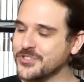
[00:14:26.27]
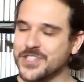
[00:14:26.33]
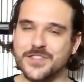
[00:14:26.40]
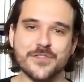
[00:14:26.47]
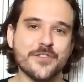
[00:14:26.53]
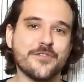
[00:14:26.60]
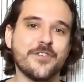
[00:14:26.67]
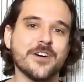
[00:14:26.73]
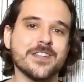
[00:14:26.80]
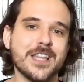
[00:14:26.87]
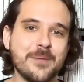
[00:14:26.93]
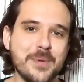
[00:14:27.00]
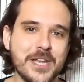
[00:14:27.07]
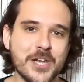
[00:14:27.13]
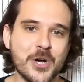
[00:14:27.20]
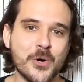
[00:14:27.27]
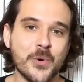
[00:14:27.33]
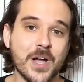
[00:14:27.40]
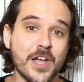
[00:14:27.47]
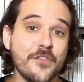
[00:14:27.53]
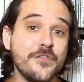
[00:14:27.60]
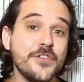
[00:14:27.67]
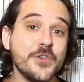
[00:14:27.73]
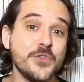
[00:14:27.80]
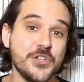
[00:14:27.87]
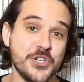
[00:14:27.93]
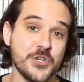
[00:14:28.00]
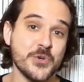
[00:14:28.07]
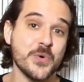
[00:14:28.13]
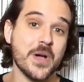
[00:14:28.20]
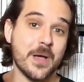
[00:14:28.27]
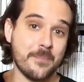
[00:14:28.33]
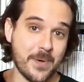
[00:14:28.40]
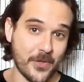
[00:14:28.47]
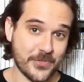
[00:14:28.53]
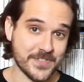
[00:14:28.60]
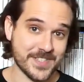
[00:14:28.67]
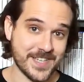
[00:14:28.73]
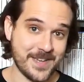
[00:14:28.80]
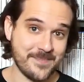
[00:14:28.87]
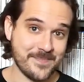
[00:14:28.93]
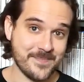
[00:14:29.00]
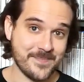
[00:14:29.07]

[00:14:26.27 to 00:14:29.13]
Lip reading: just for fun, let me know if you knew about this game.